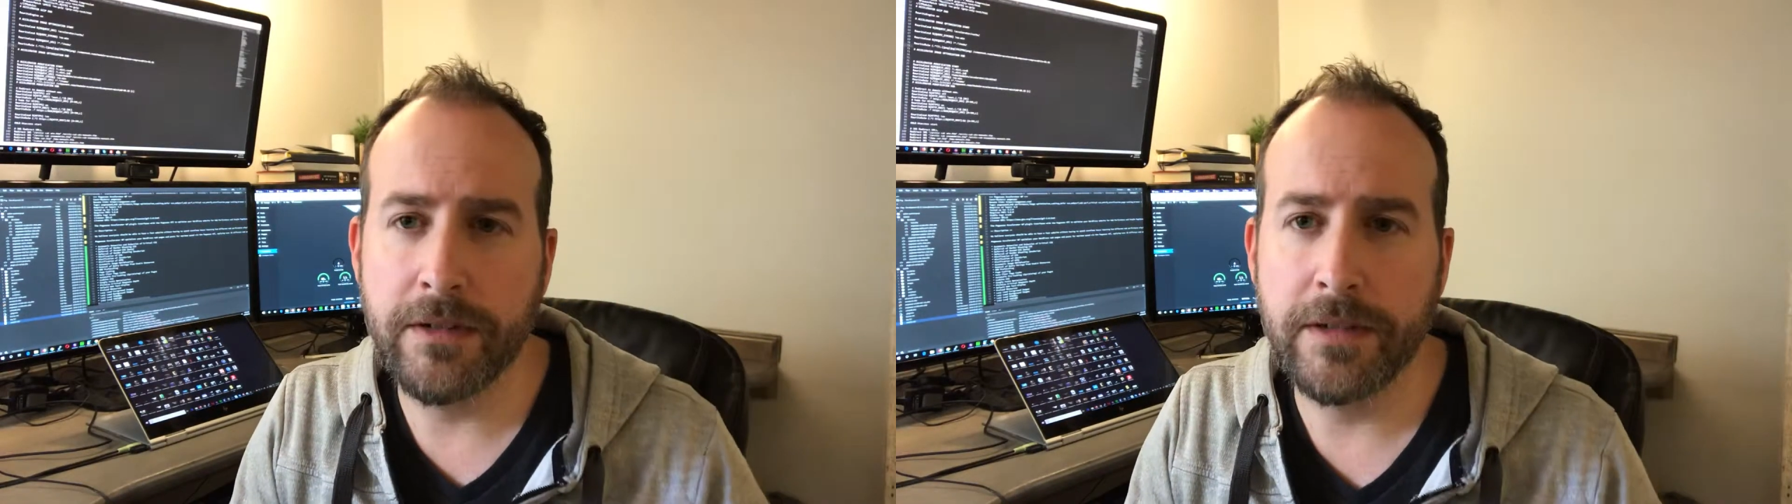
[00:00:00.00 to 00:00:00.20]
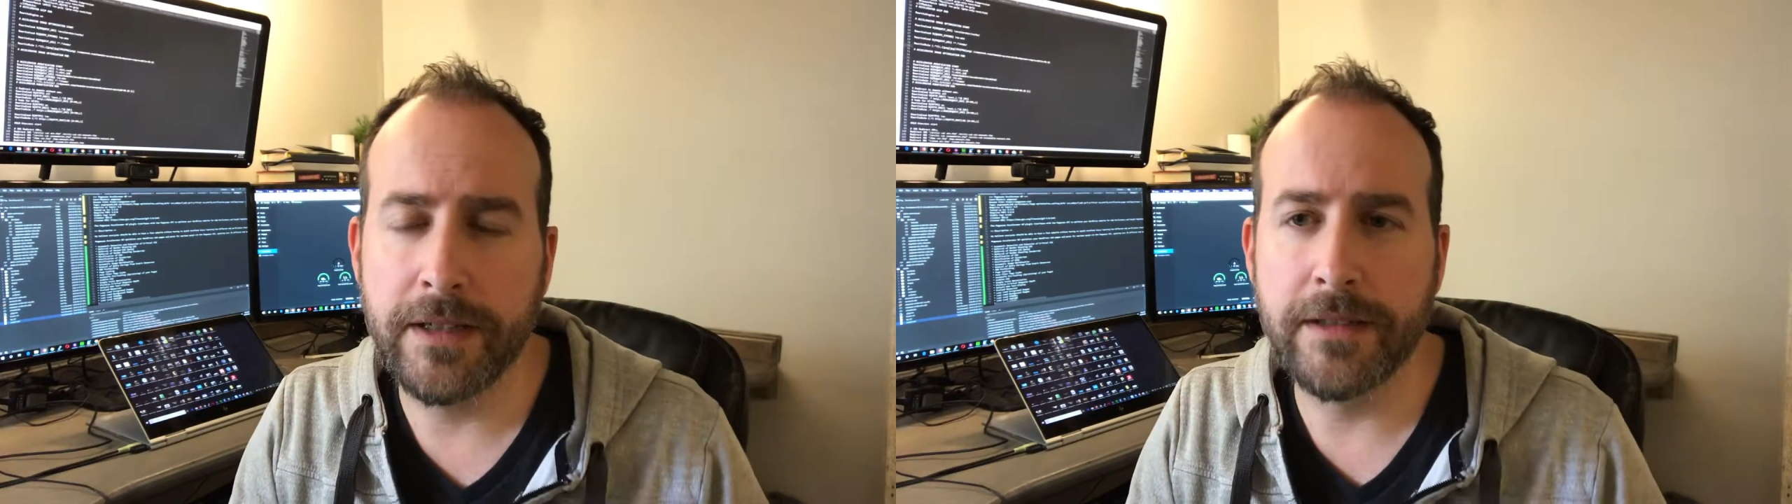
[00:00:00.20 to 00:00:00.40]

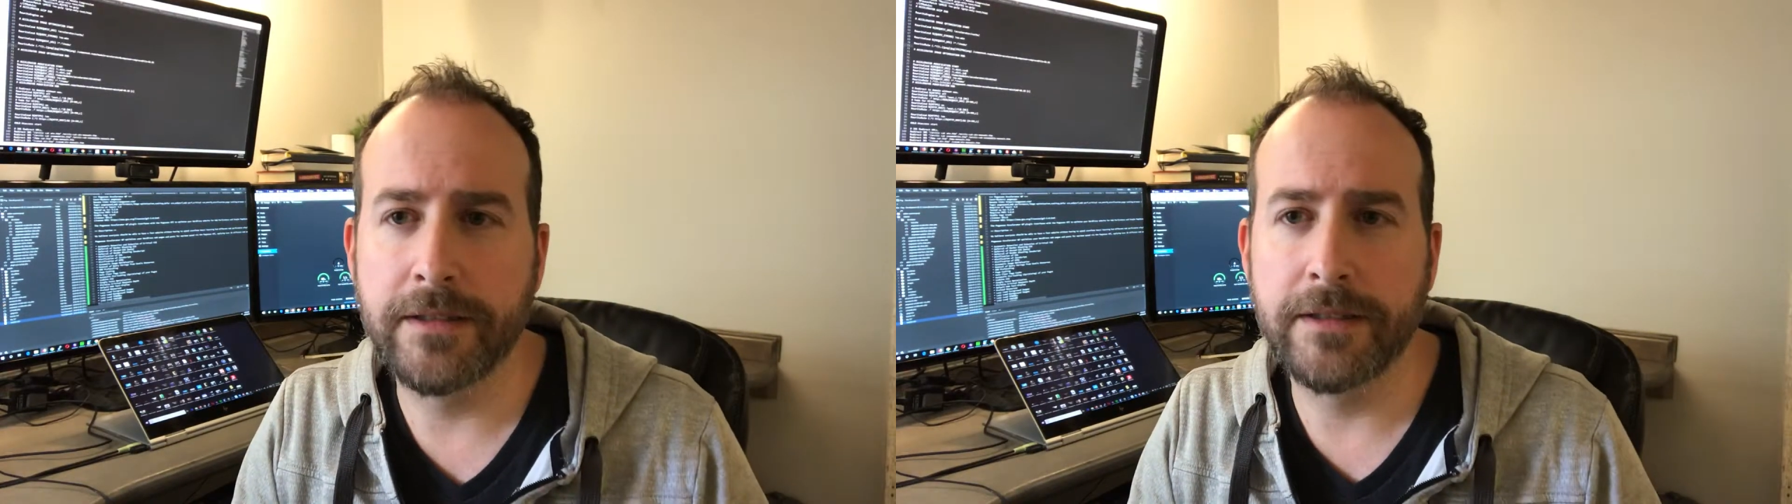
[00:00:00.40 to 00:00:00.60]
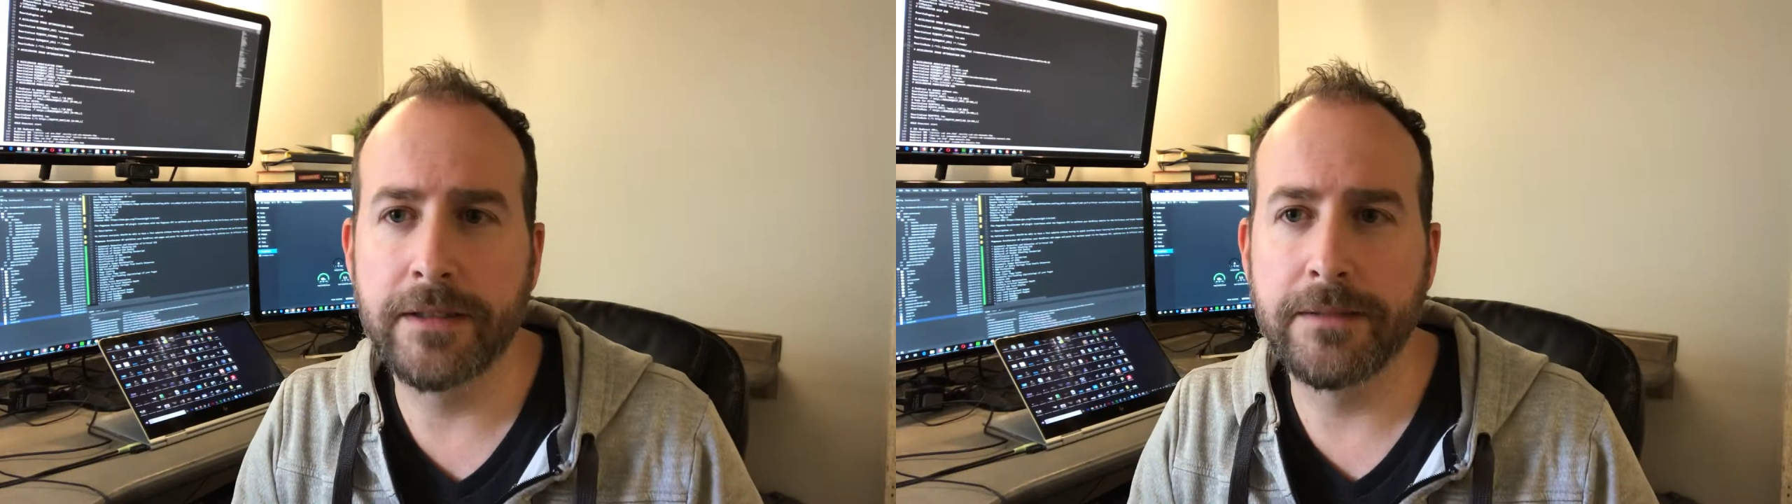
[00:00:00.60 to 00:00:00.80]

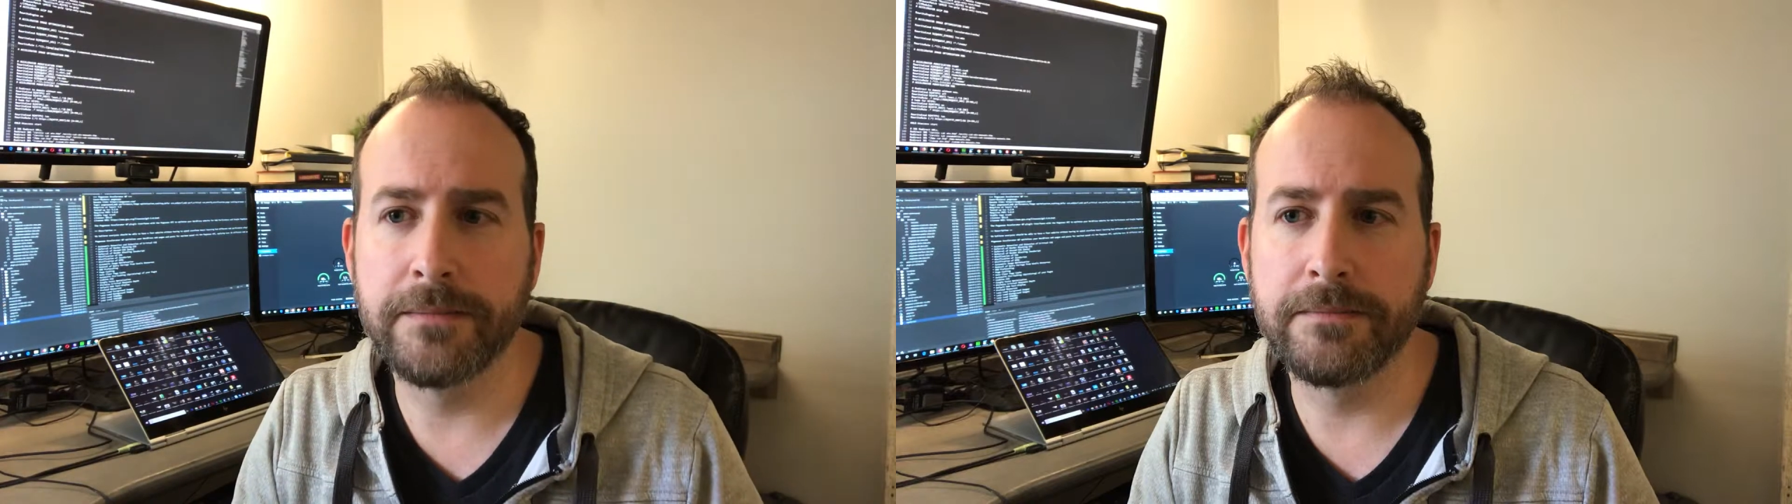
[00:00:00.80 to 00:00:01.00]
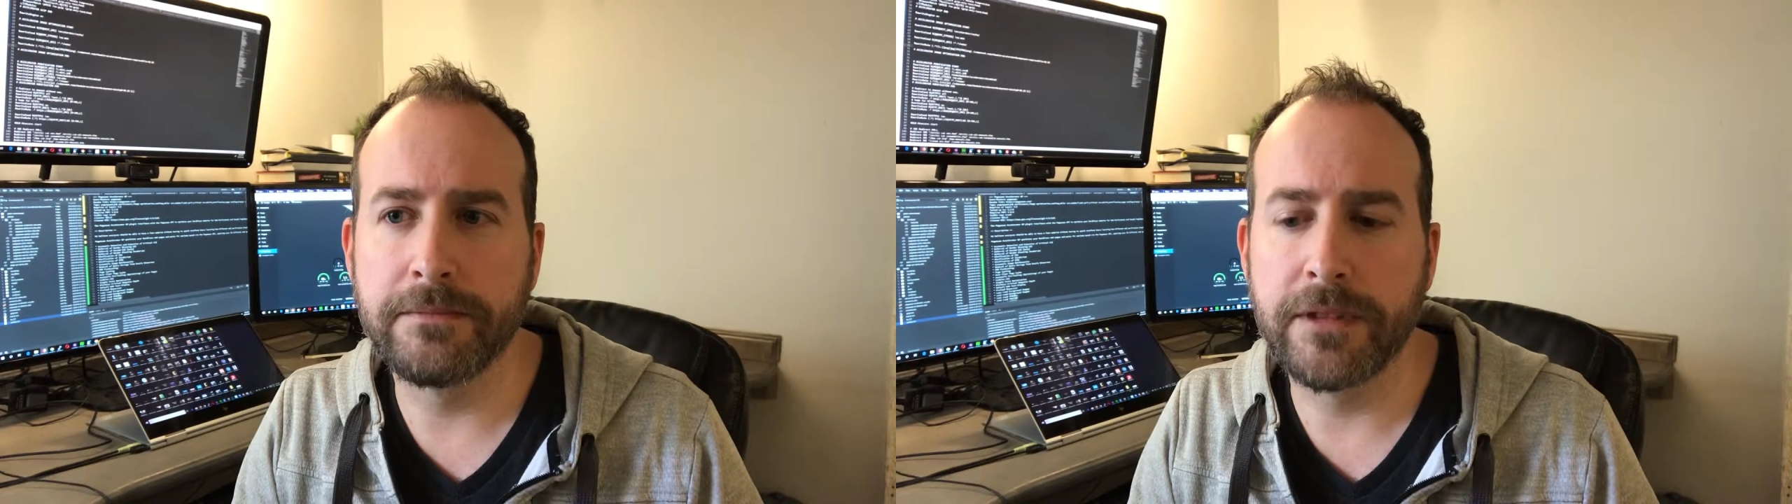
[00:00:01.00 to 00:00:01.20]

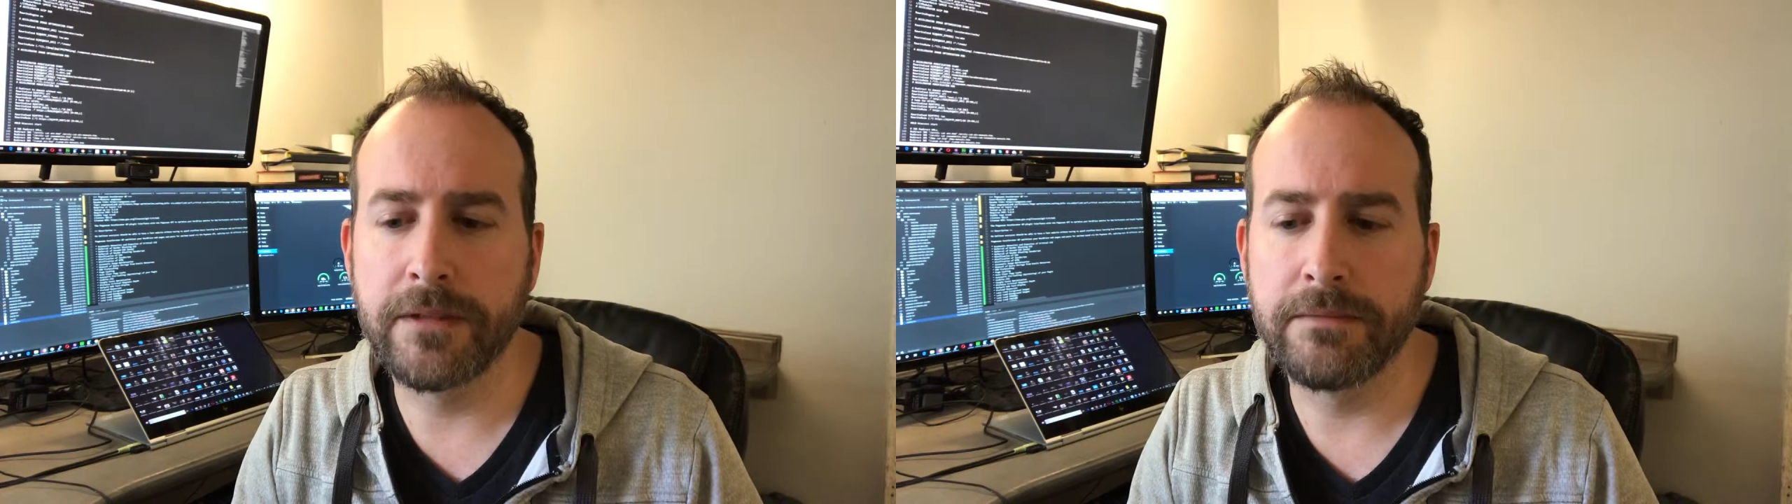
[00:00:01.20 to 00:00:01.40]
and